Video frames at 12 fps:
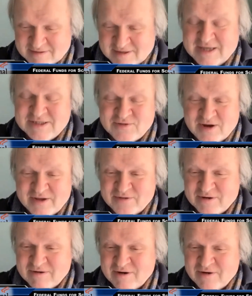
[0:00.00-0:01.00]
That's right.
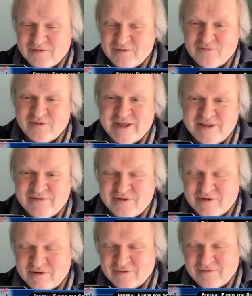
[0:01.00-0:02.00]
There are three,
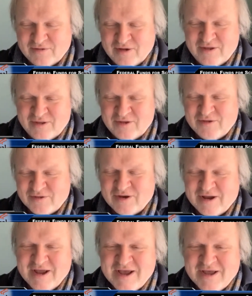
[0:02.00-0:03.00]
there are,
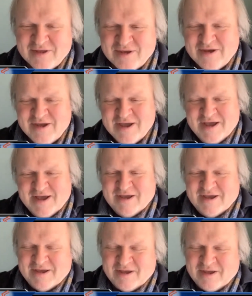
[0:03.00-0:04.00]
the, the,
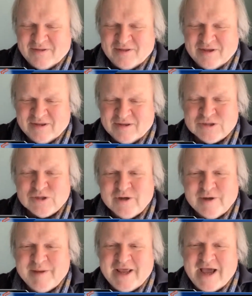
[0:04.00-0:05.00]
uh, the, the school
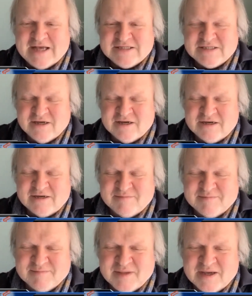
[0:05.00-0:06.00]
committee asked
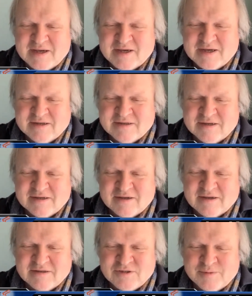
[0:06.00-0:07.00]
um, uh,
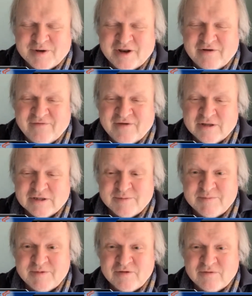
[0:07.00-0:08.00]
Superintendent Phelan
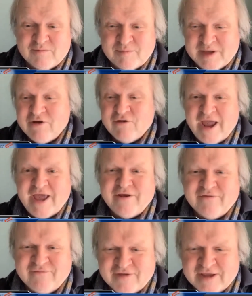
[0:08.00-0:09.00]
to be
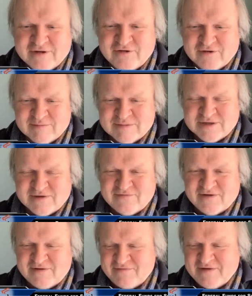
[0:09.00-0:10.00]
creative in terms of
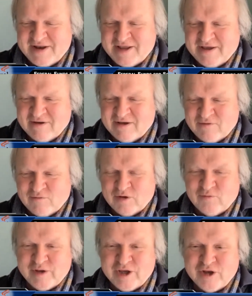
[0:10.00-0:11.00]
uh, finding
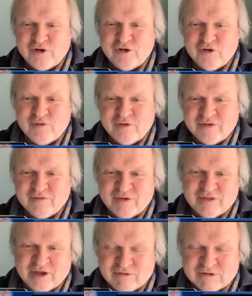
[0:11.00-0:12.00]
what we could do with
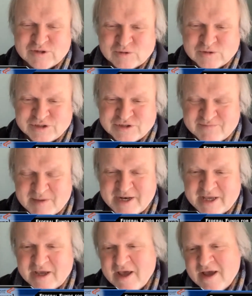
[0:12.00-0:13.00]
with other sources of
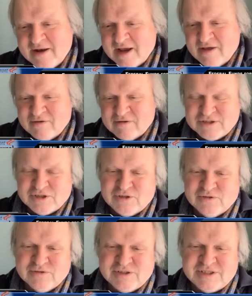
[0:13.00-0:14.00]
money. Now, there's
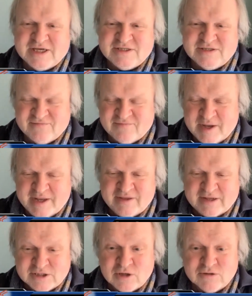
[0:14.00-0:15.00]
two sets of money
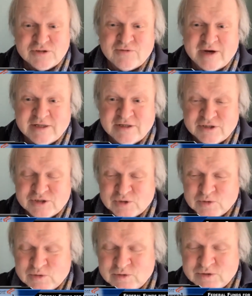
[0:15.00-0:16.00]
that goes directly to
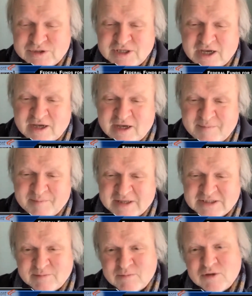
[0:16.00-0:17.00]
schools. Um,
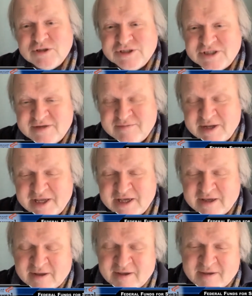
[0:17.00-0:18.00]
that's emergency money,